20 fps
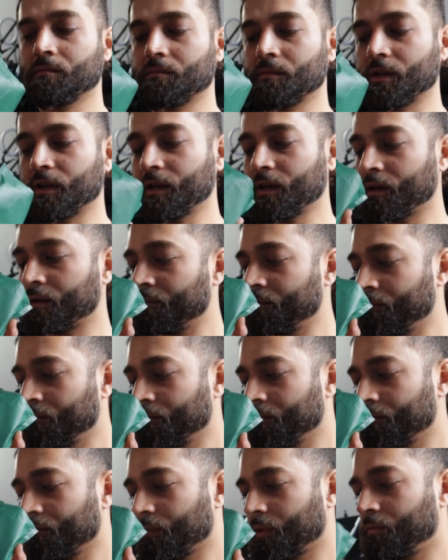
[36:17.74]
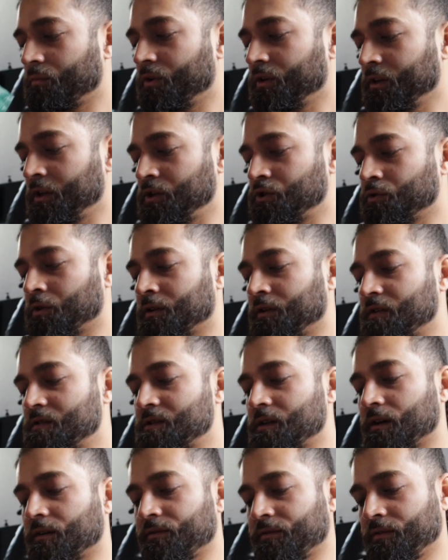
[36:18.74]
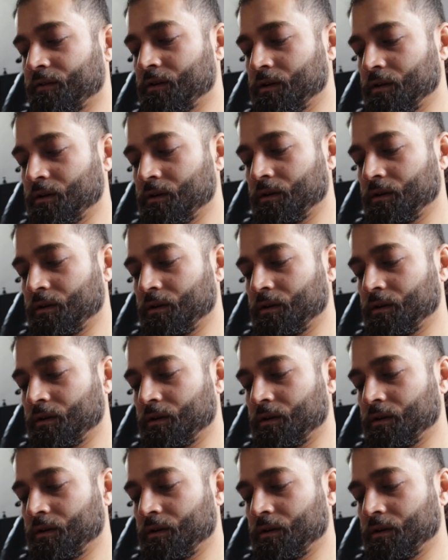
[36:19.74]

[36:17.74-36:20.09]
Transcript: yeah, I'm really enjoying this stuff.